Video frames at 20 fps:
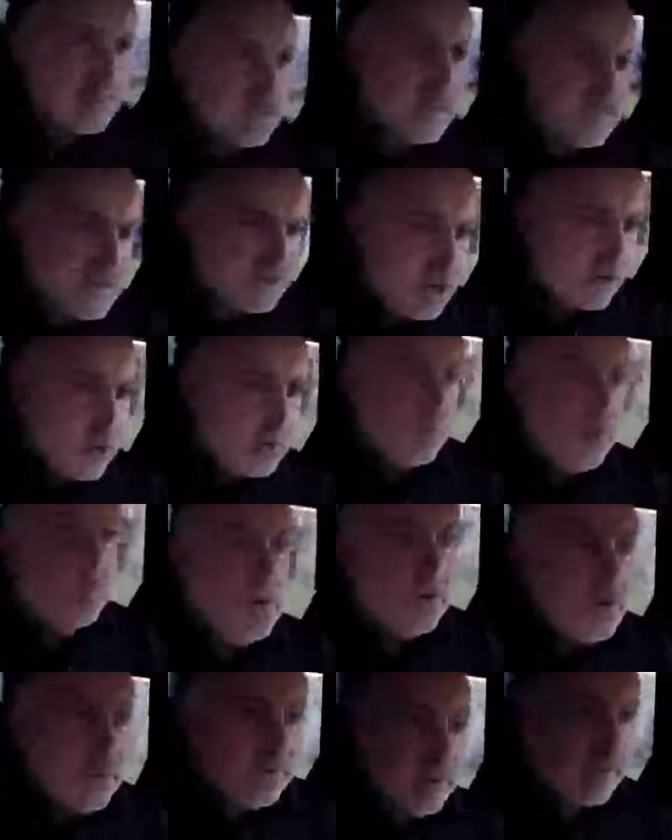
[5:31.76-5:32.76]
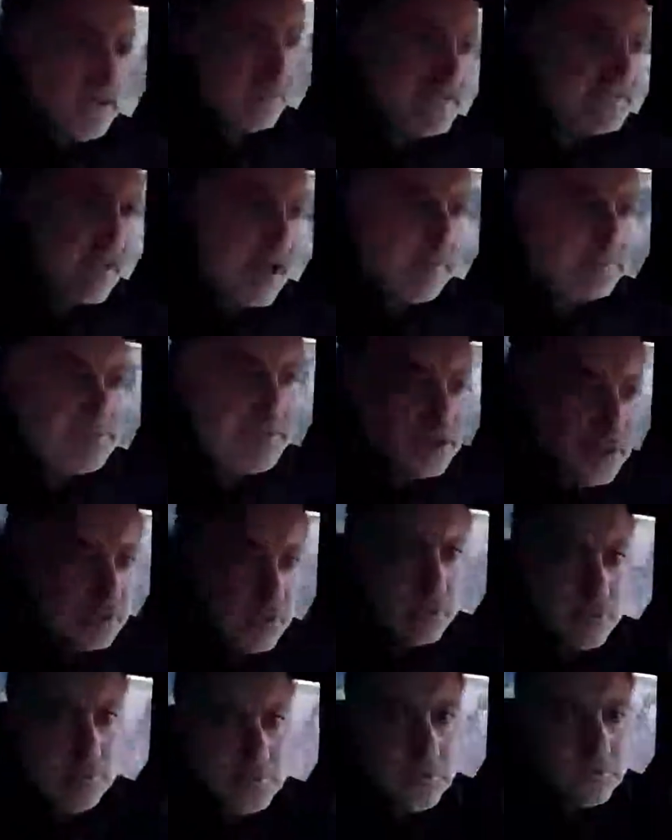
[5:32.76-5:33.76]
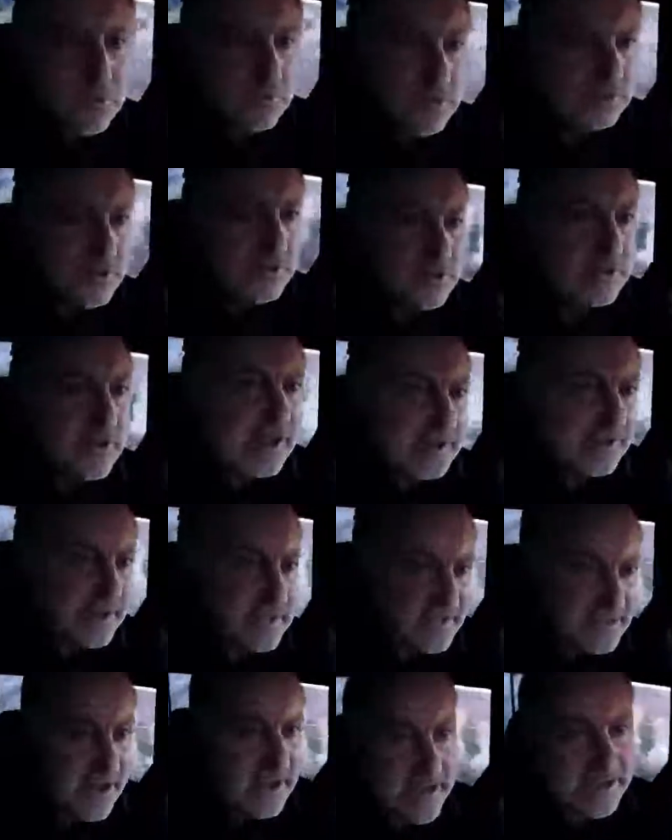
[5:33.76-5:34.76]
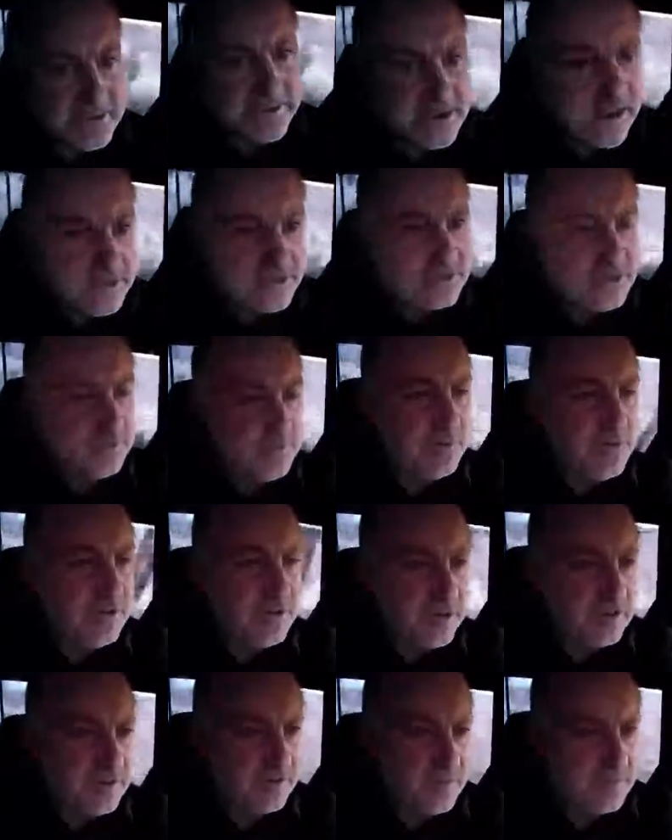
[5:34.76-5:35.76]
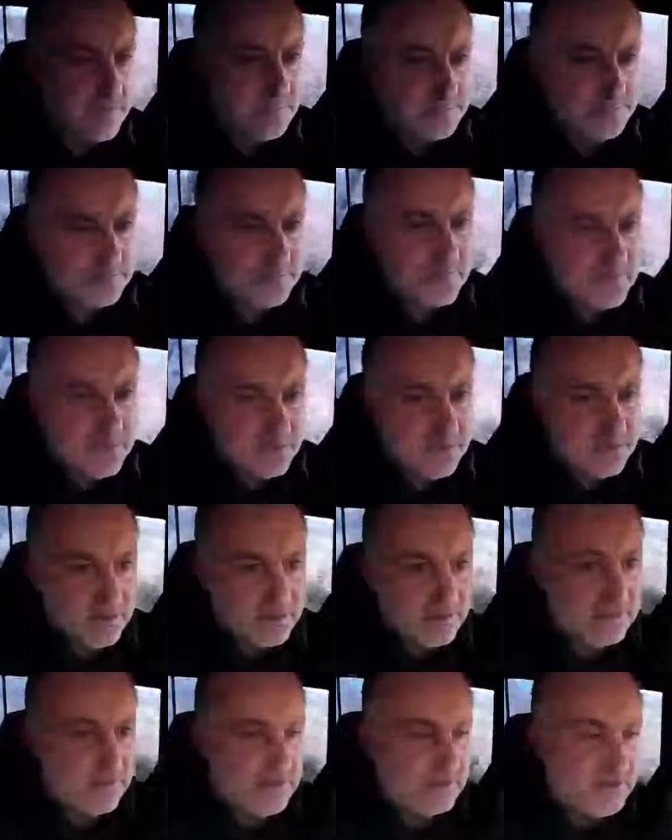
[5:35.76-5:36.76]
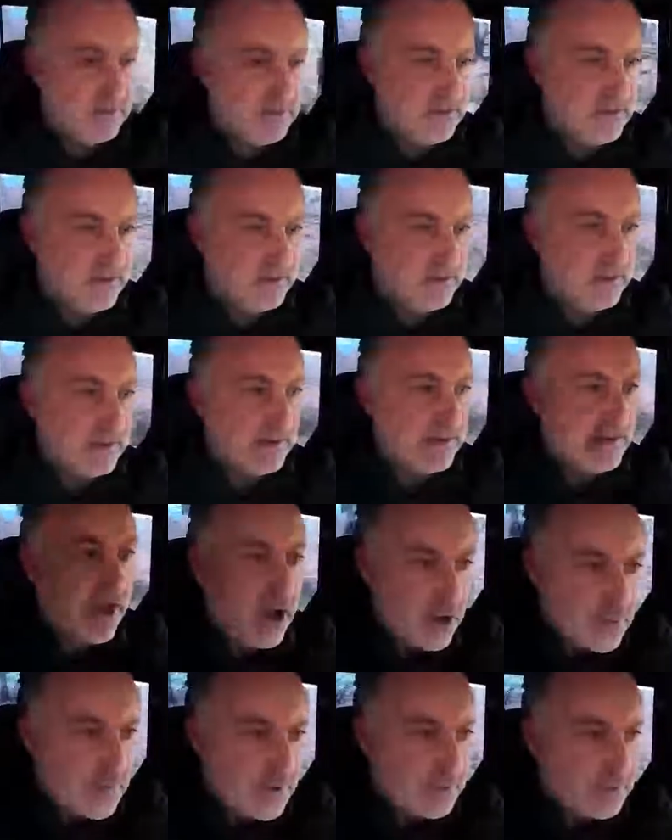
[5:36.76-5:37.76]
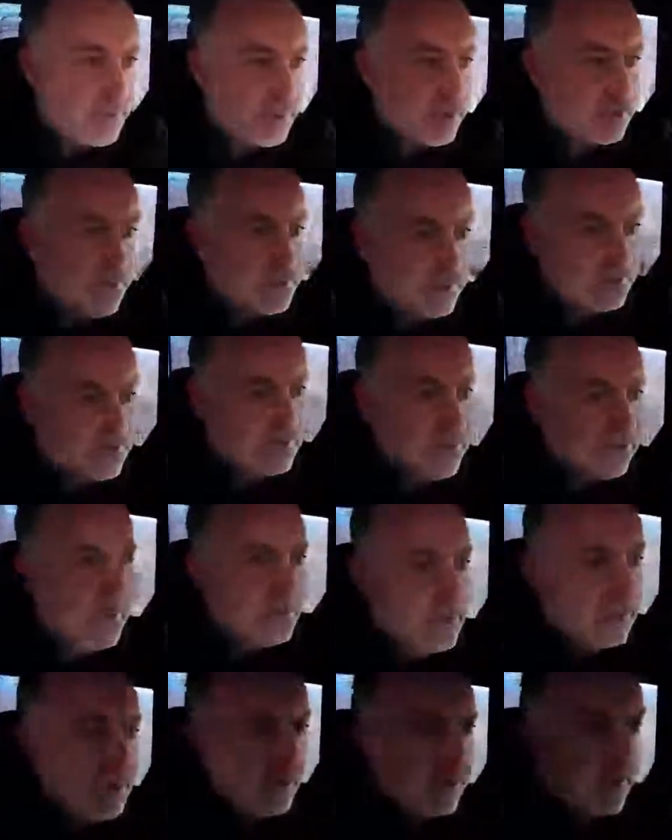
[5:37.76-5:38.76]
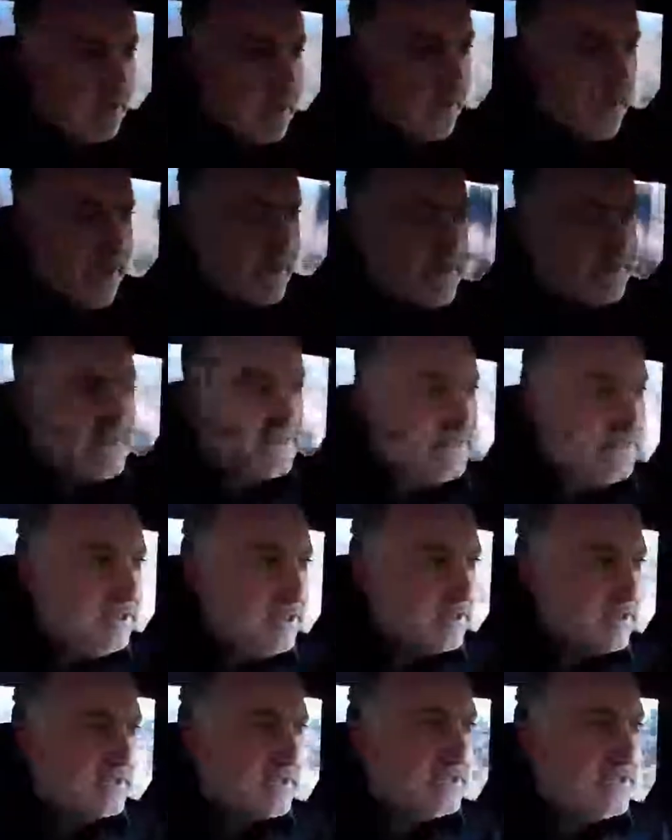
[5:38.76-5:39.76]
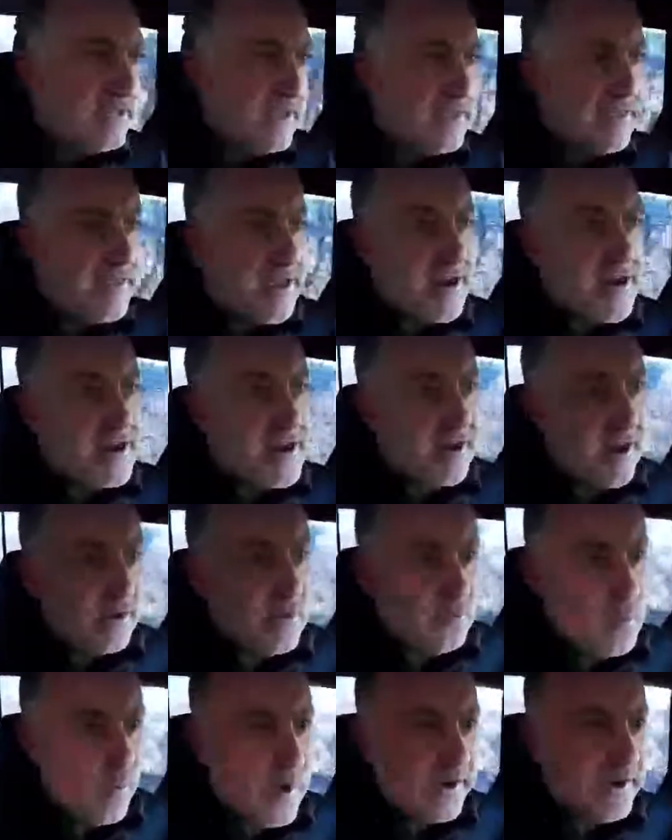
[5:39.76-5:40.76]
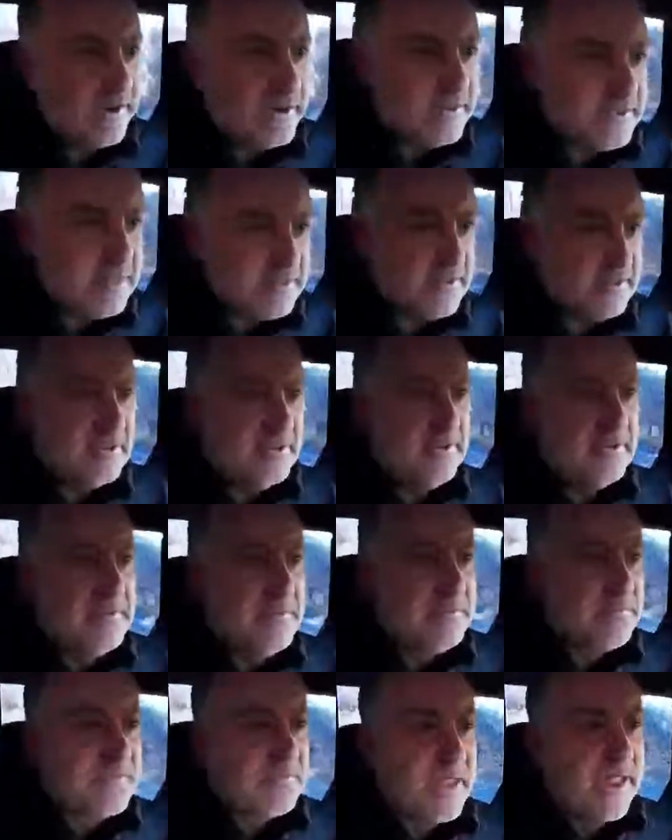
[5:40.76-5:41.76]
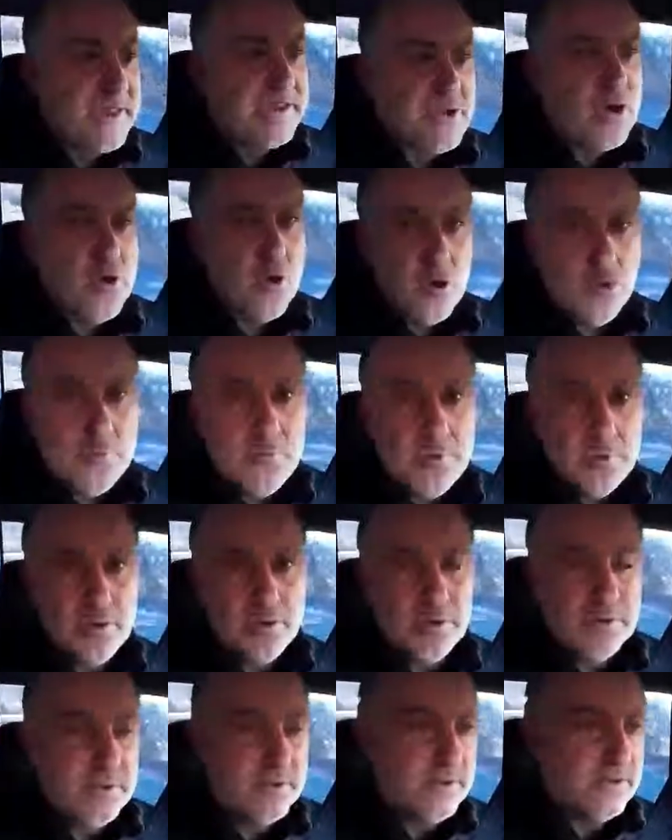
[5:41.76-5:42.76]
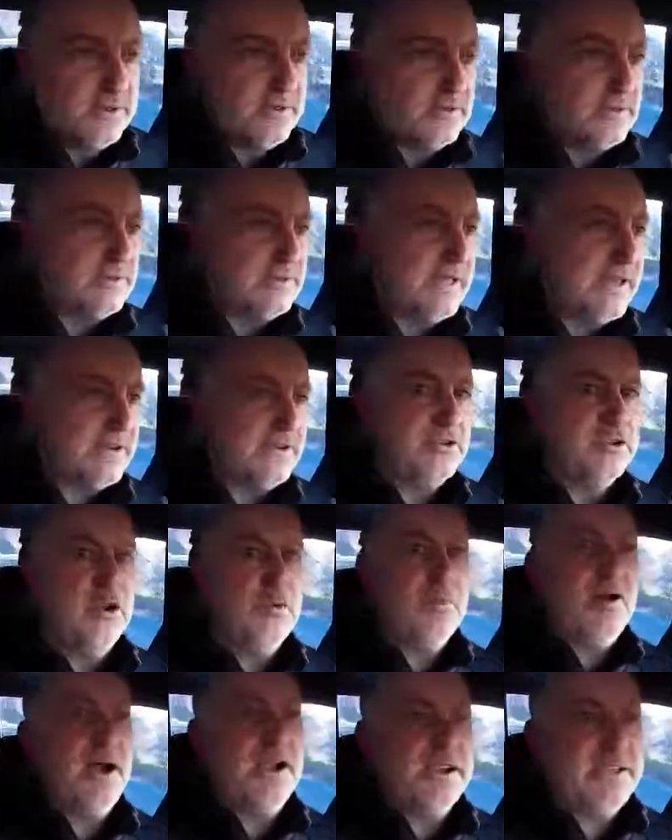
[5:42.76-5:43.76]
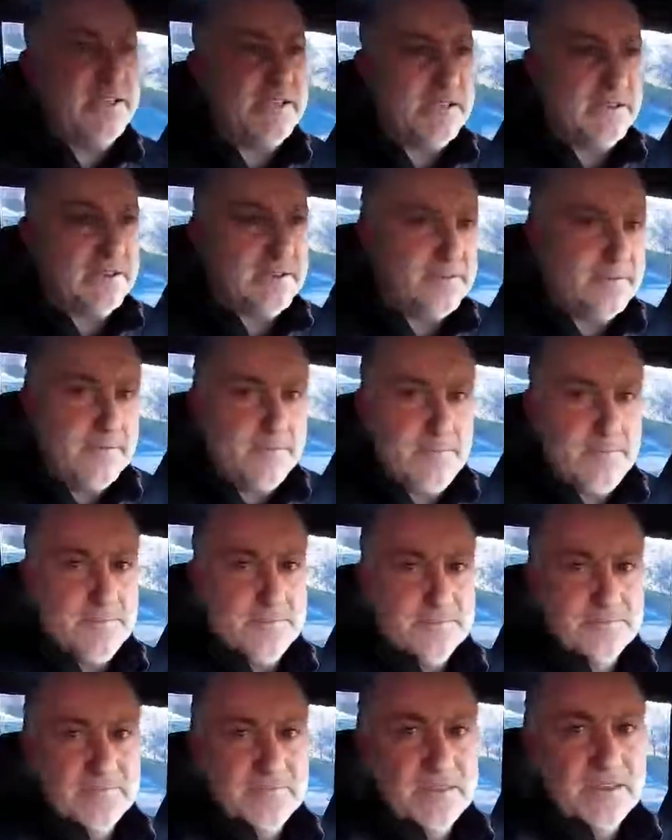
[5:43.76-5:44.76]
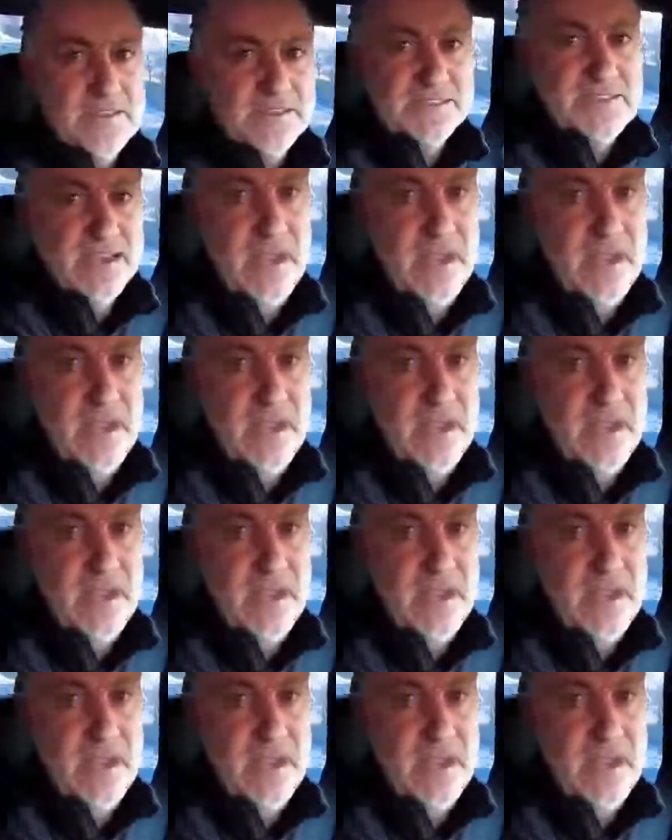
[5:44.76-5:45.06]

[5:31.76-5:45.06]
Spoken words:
So it's up to you. You can decide not to be an armored person, and you stay there and wait and hope that nobody is